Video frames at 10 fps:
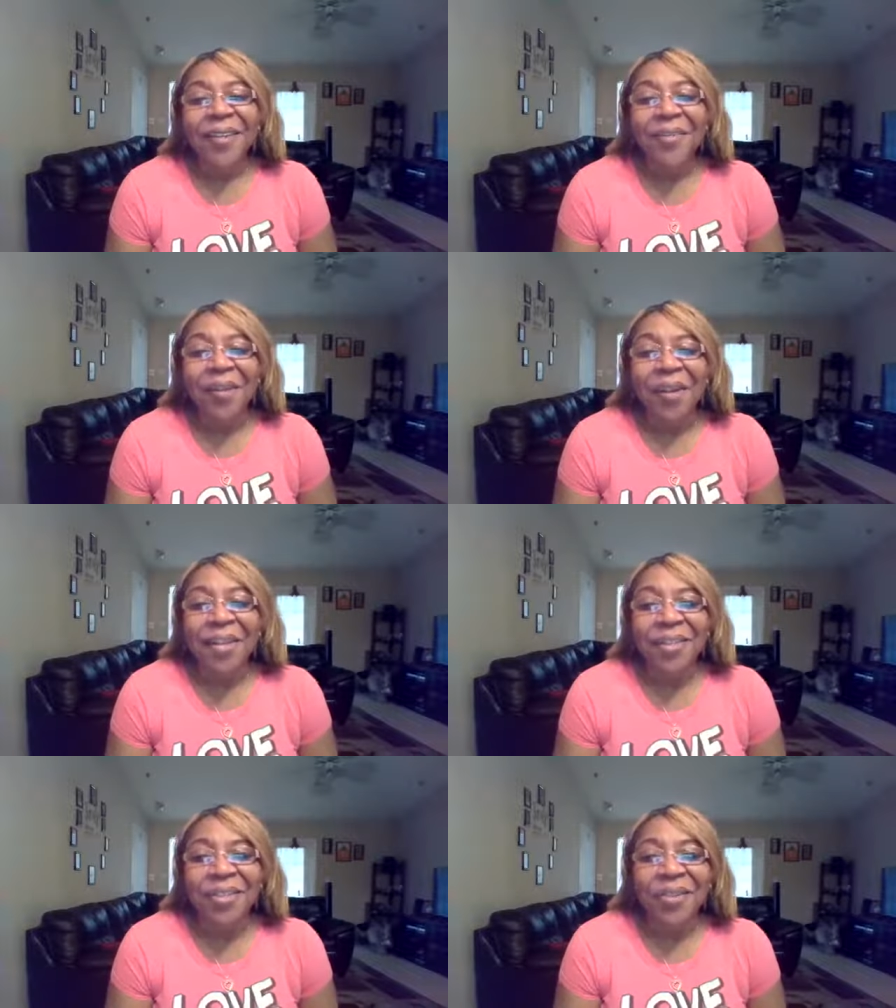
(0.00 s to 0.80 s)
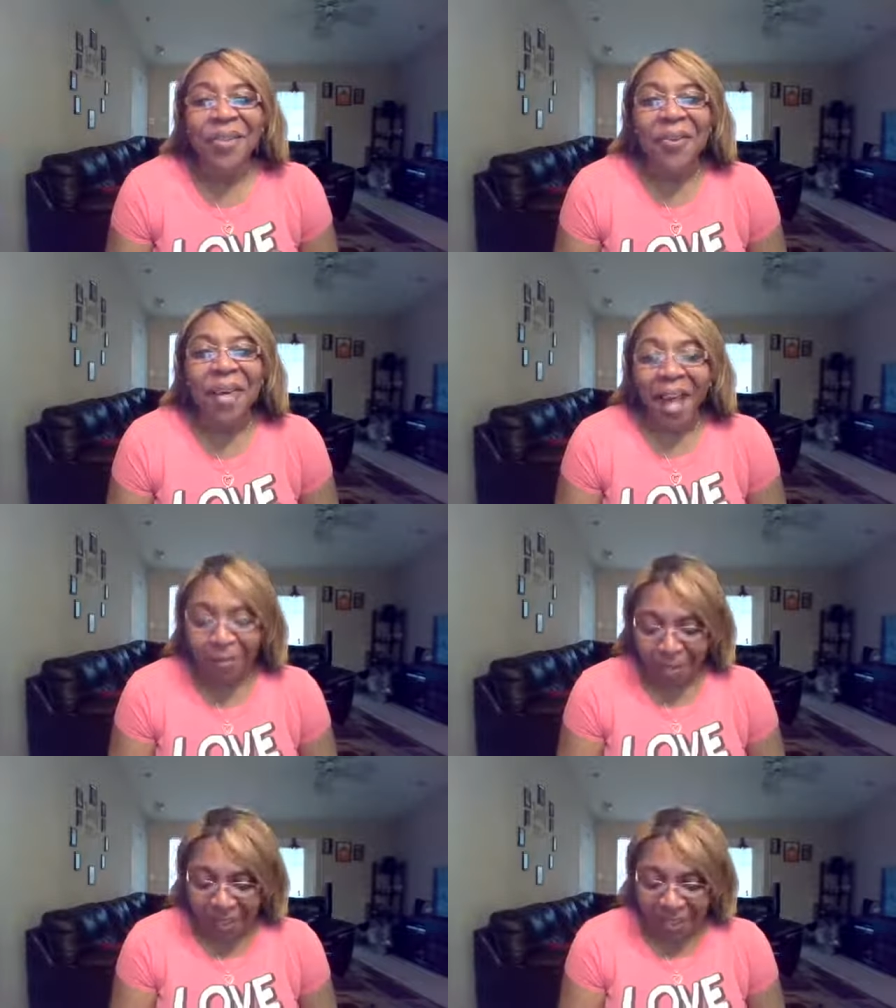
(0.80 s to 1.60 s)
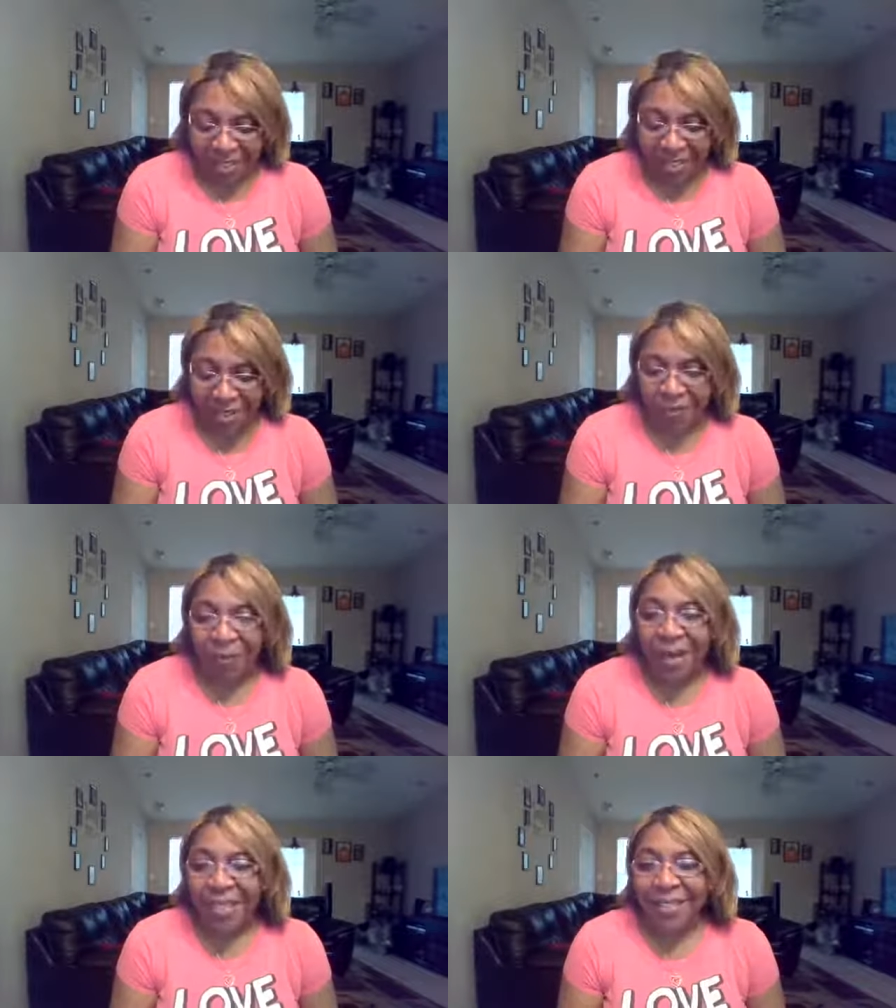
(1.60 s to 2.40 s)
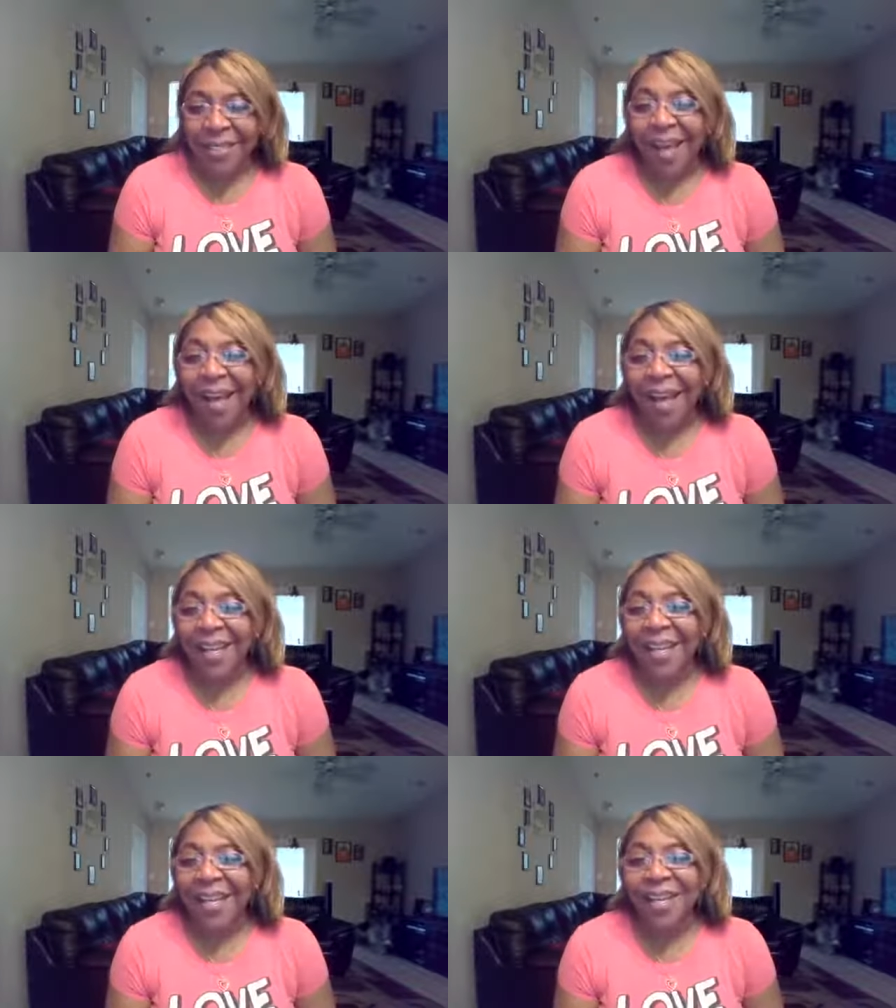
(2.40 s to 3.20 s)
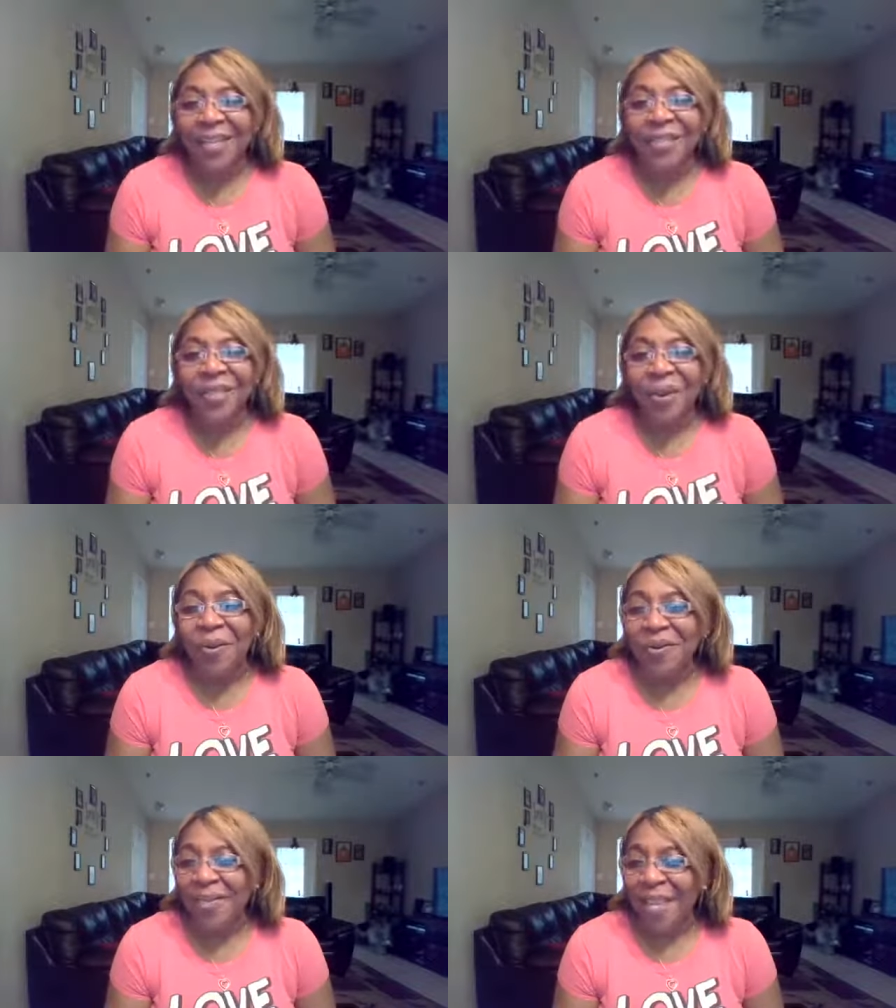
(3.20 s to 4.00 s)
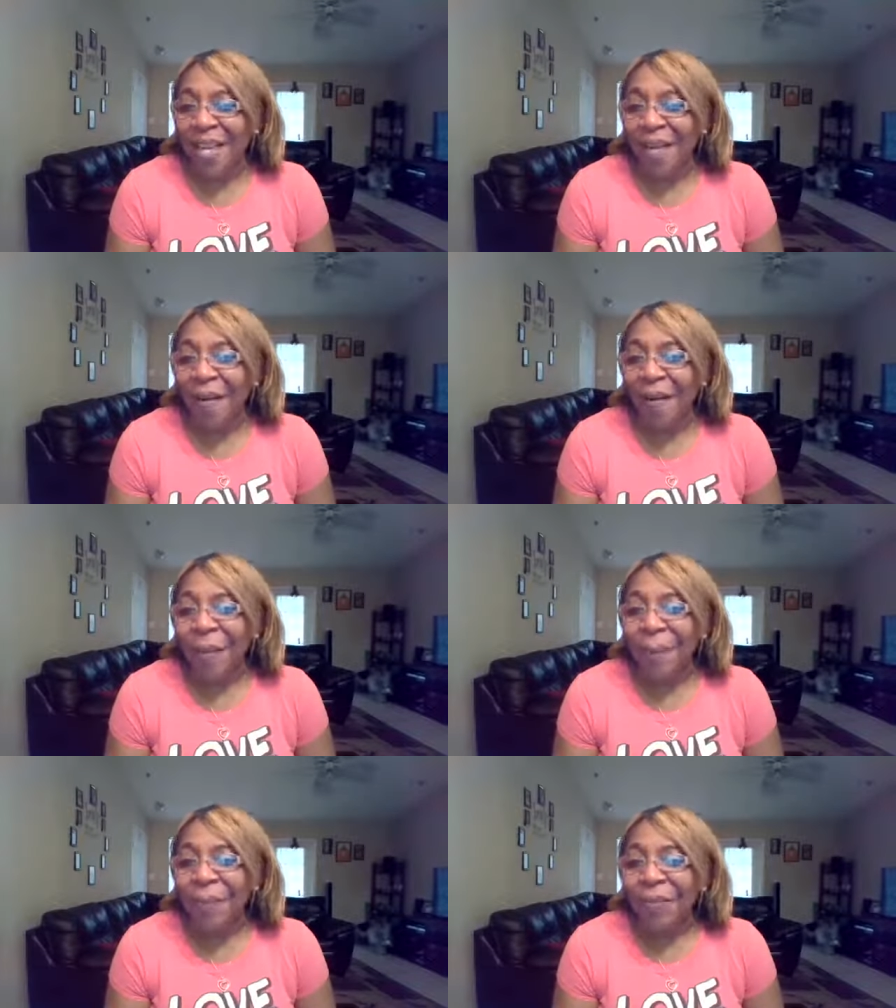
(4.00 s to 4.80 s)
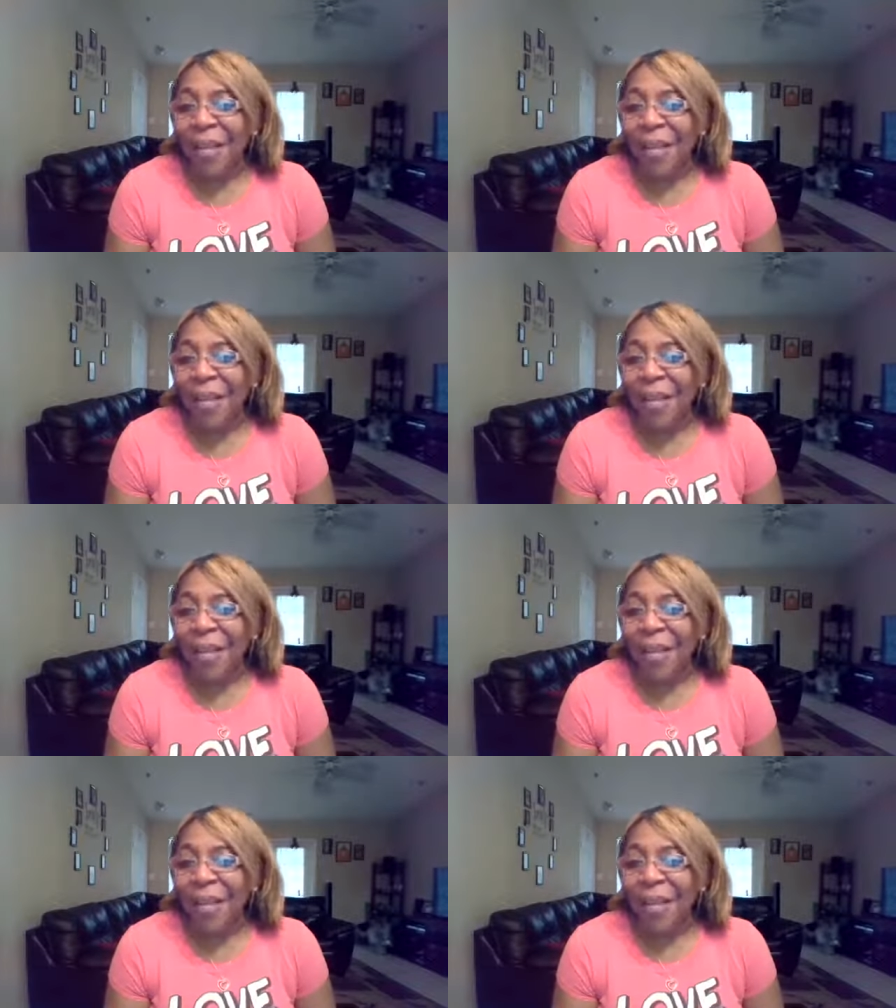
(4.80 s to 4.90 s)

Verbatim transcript: Good morning to you. God bless you. Praise God. It is Thursday, y'all.